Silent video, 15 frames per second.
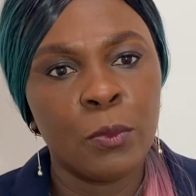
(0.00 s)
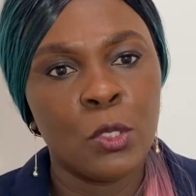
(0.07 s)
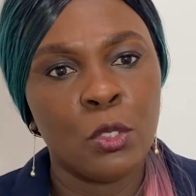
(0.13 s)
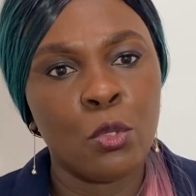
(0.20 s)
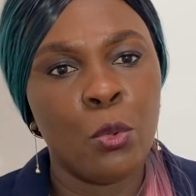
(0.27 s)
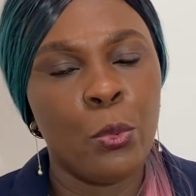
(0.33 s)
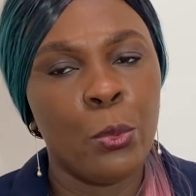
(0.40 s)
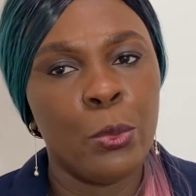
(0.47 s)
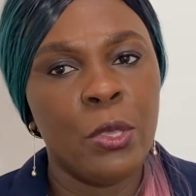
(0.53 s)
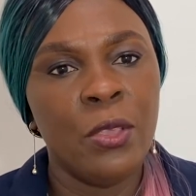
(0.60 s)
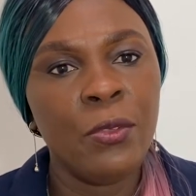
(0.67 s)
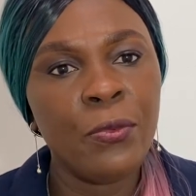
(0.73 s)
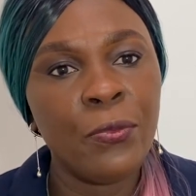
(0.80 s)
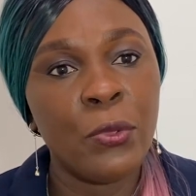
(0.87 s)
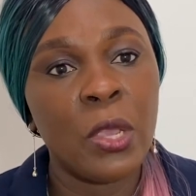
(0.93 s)
So
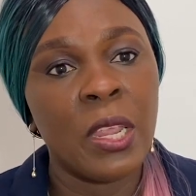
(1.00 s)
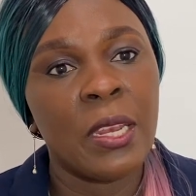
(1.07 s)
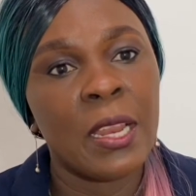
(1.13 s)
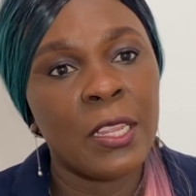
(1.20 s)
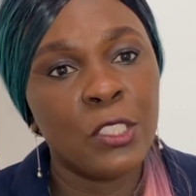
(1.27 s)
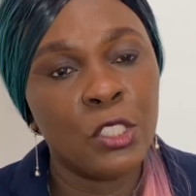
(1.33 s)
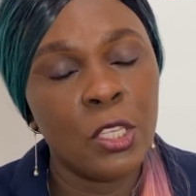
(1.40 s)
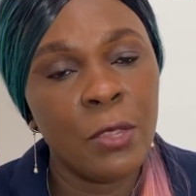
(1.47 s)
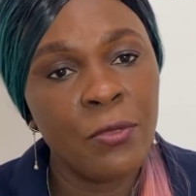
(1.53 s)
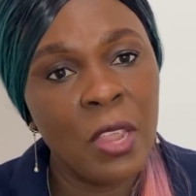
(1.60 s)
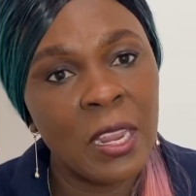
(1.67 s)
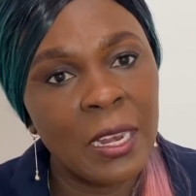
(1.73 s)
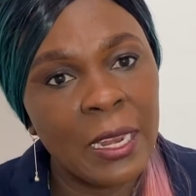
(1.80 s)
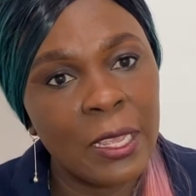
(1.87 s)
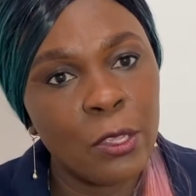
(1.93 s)
if you're
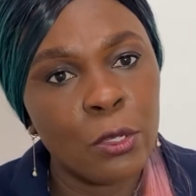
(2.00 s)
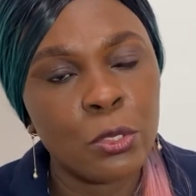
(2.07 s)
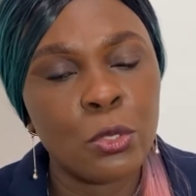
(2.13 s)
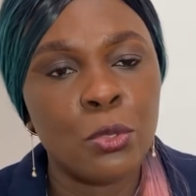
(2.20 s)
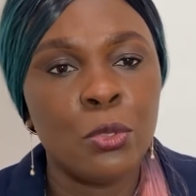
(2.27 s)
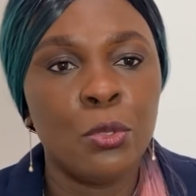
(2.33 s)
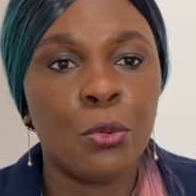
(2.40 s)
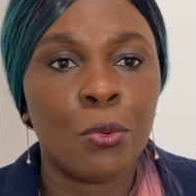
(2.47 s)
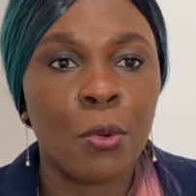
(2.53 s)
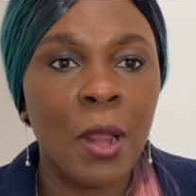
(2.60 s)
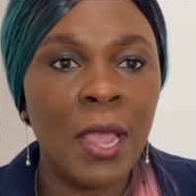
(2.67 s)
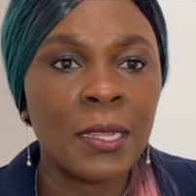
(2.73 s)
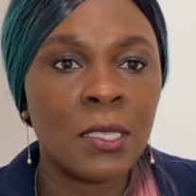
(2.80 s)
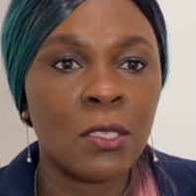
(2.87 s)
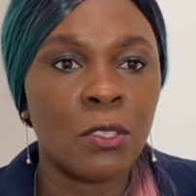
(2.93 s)
in Lagos,
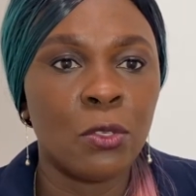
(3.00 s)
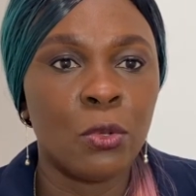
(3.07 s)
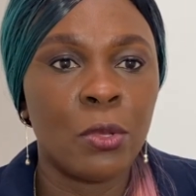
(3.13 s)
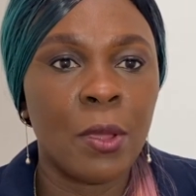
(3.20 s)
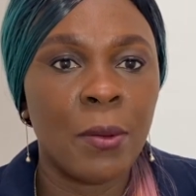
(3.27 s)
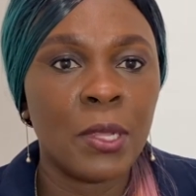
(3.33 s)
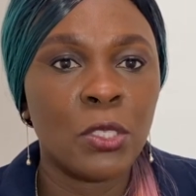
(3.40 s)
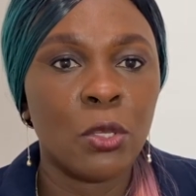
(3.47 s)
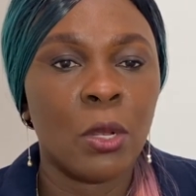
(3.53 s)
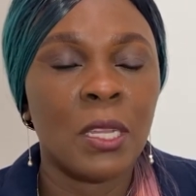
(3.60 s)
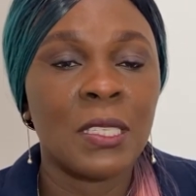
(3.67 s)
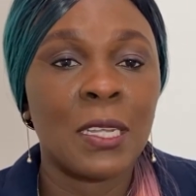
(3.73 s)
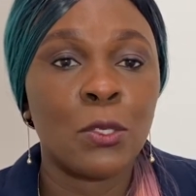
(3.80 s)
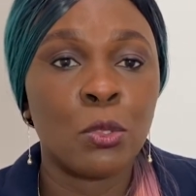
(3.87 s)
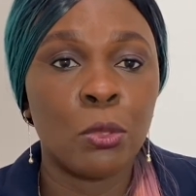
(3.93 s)
you direct your
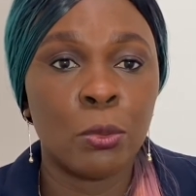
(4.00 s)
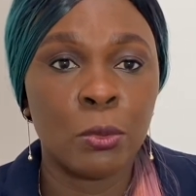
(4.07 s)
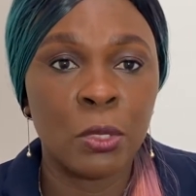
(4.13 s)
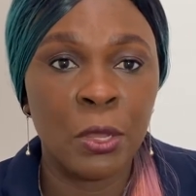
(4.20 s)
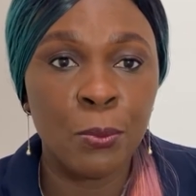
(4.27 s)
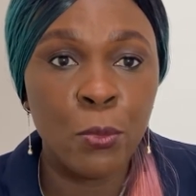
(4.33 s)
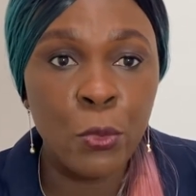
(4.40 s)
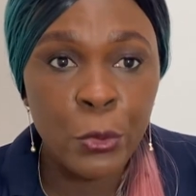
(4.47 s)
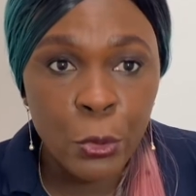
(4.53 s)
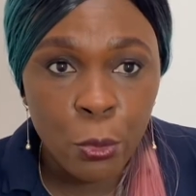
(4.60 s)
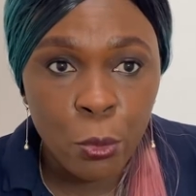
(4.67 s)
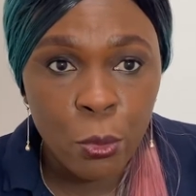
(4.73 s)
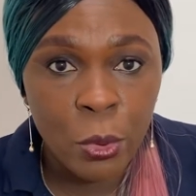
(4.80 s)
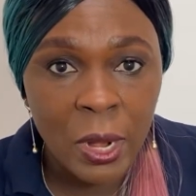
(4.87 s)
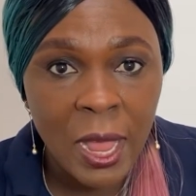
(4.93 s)
letter to the Muri
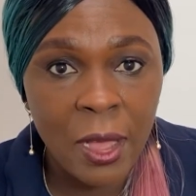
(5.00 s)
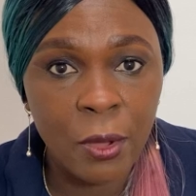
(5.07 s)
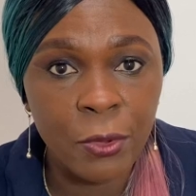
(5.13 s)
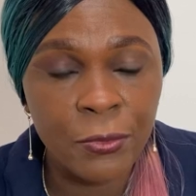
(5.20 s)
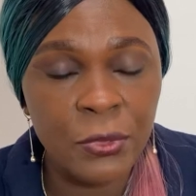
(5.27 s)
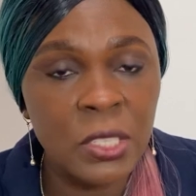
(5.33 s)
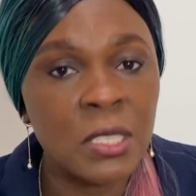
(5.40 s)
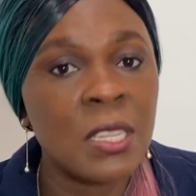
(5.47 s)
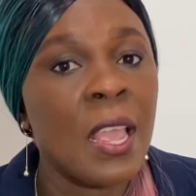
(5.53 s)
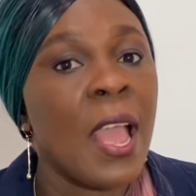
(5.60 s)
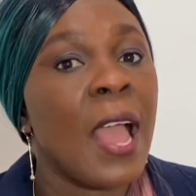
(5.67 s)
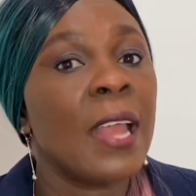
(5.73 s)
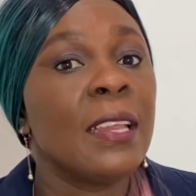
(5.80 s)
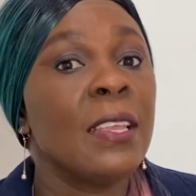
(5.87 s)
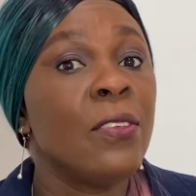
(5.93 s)
Okunla office,
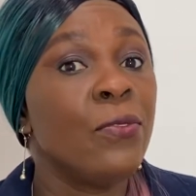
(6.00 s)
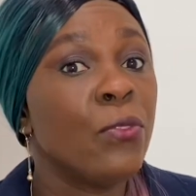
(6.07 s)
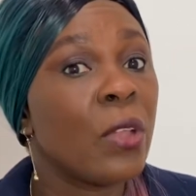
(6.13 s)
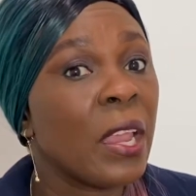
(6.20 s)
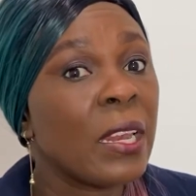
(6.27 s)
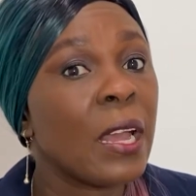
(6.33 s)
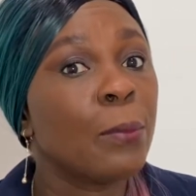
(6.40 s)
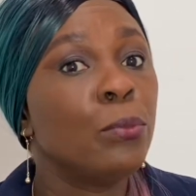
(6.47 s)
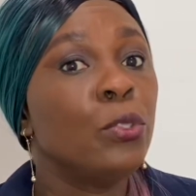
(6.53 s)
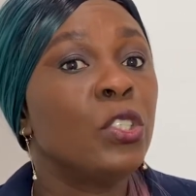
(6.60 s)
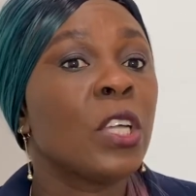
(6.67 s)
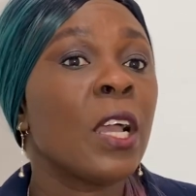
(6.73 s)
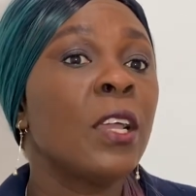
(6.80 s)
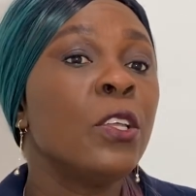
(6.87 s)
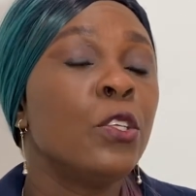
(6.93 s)
and if you're in
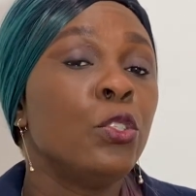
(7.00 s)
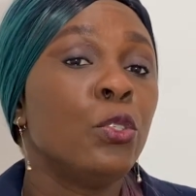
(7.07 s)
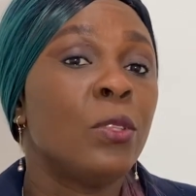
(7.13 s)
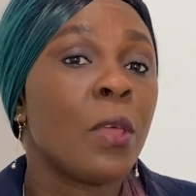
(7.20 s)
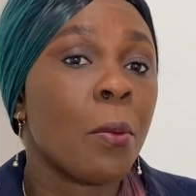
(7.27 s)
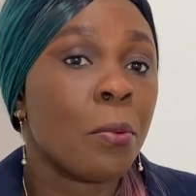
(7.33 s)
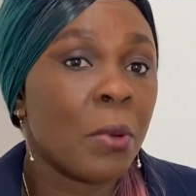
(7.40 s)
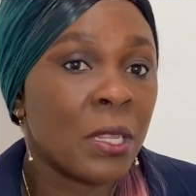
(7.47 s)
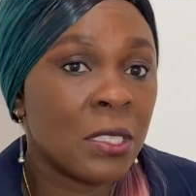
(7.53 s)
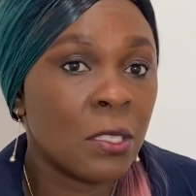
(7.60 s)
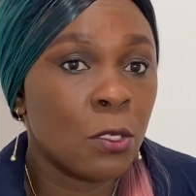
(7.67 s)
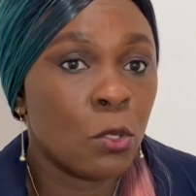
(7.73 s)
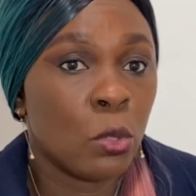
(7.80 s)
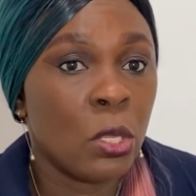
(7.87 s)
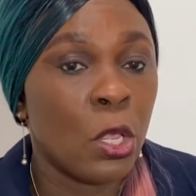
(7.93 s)
Abuja, you direct
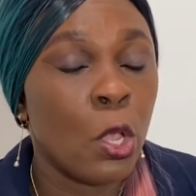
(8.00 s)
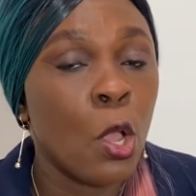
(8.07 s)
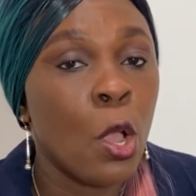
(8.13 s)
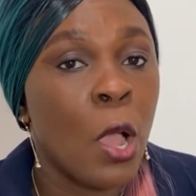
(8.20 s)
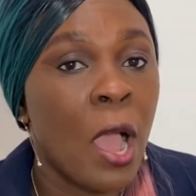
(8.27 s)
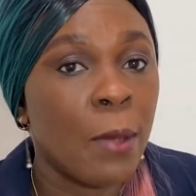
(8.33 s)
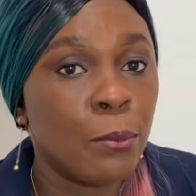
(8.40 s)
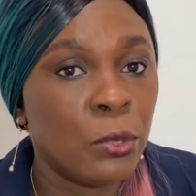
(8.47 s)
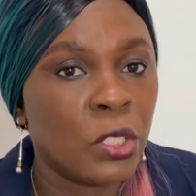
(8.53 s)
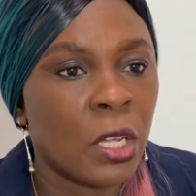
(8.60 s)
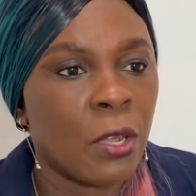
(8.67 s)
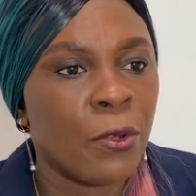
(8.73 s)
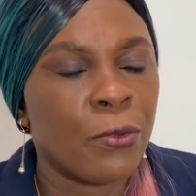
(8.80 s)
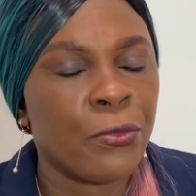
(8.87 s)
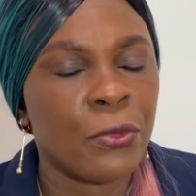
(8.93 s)
it to the Abuja
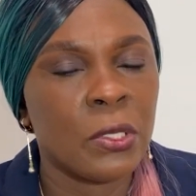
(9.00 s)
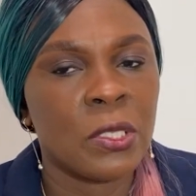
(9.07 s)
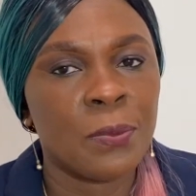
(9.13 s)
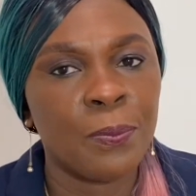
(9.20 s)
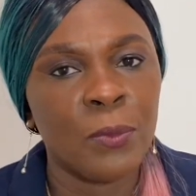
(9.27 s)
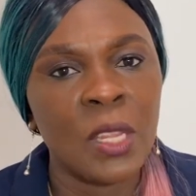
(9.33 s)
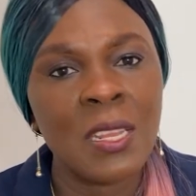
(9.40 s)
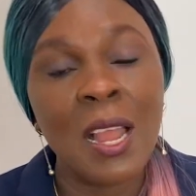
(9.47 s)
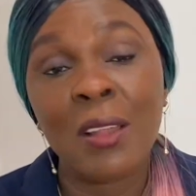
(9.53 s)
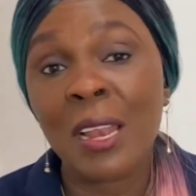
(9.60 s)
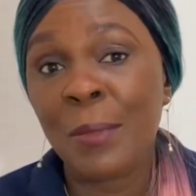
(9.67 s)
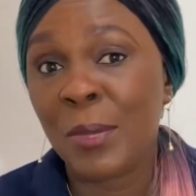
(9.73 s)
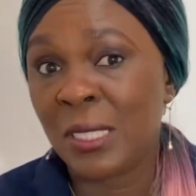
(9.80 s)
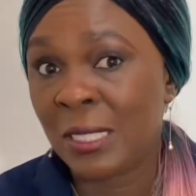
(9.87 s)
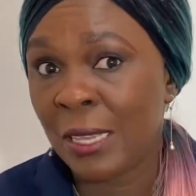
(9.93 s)
office. Now,
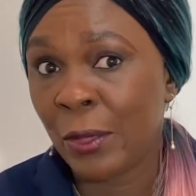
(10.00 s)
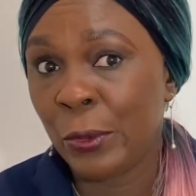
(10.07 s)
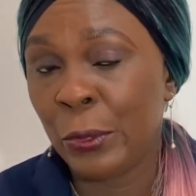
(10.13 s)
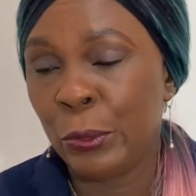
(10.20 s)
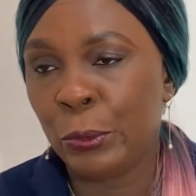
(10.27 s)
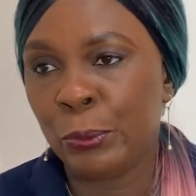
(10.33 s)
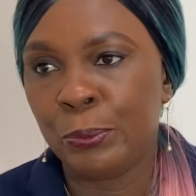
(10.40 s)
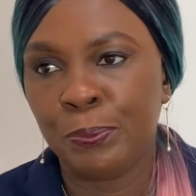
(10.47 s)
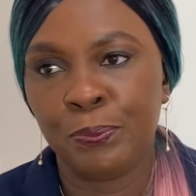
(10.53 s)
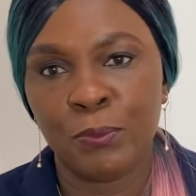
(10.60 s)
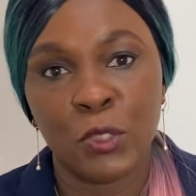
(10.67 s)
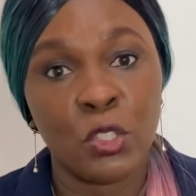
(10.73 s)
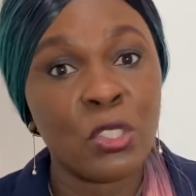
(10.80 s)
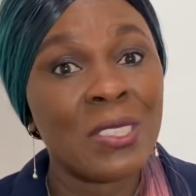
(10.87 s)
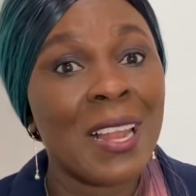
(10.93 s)
let me tell you,
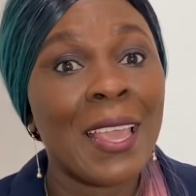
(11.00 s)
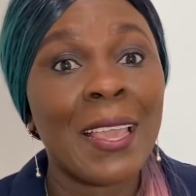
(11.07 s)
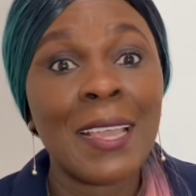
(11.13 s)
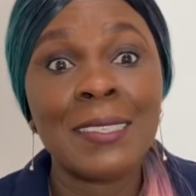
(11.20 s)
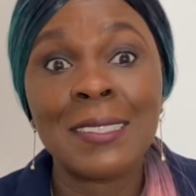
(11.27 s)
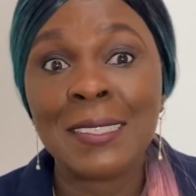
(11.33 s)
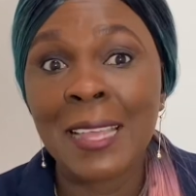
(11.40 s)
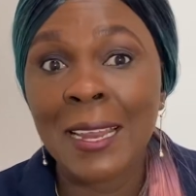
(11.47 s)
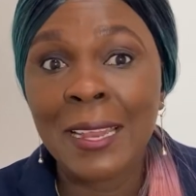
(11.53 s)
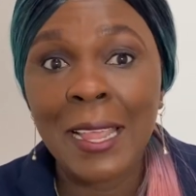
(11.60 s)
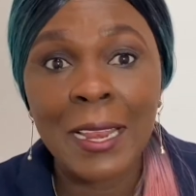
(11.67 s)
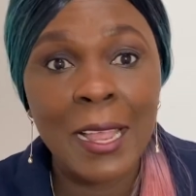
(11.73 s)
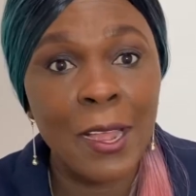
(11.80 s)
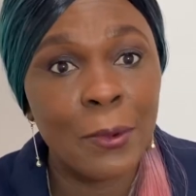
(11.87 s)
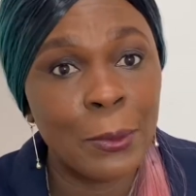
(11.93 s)
just like I said
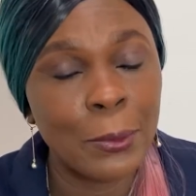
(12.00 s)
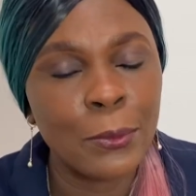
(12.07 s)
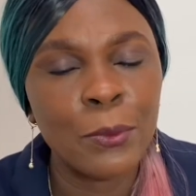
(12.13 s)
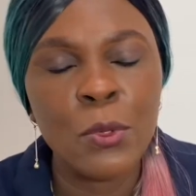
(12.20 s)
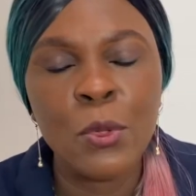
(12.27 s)
earlier on,